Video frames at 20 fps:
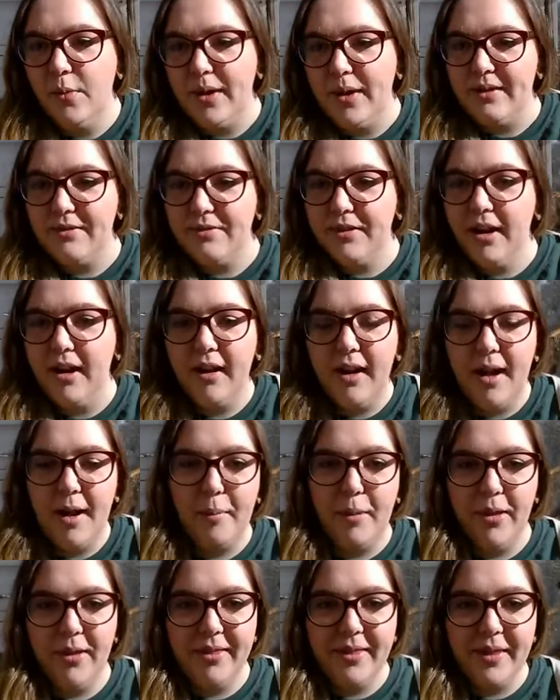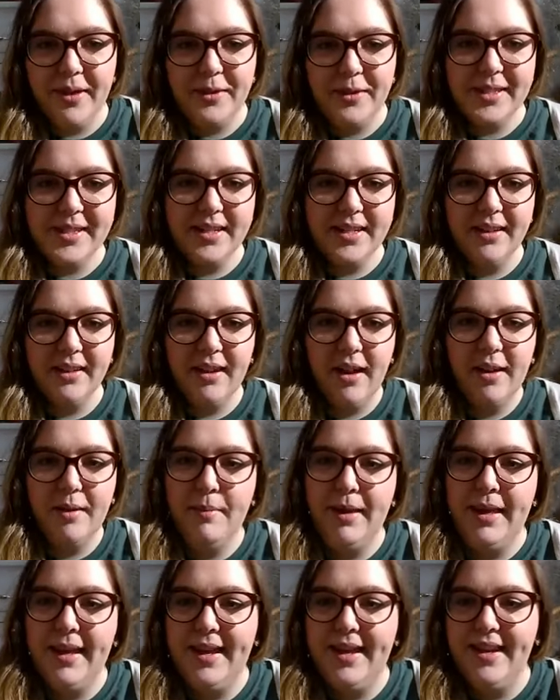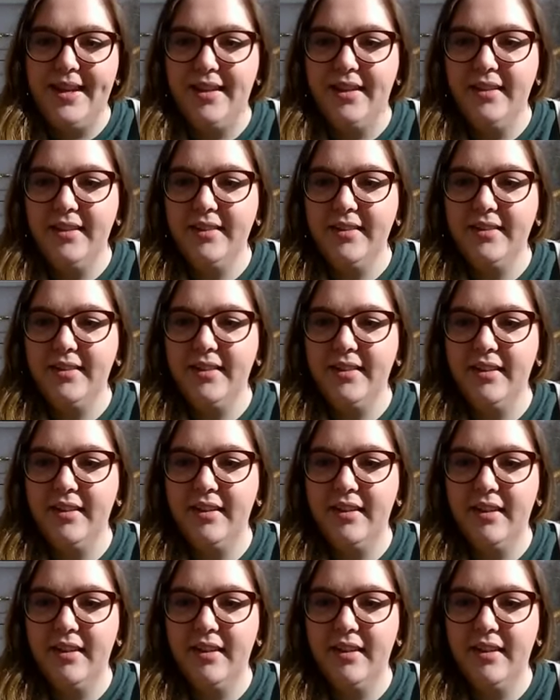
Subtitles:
I'll wait for a couple of those to come in.